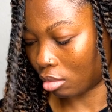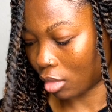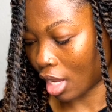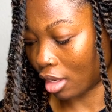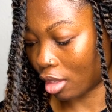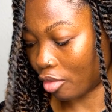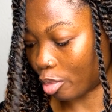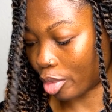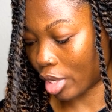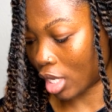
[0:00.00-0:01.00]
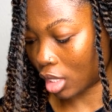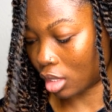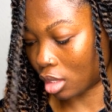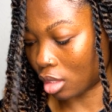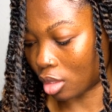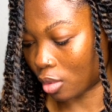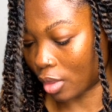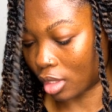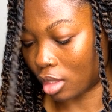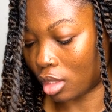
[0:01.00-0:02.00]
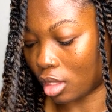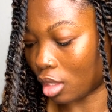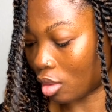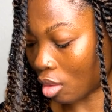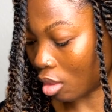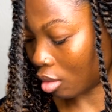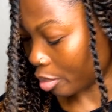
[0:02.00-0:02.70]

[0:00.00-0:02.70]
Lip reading: I love braids and twists and all,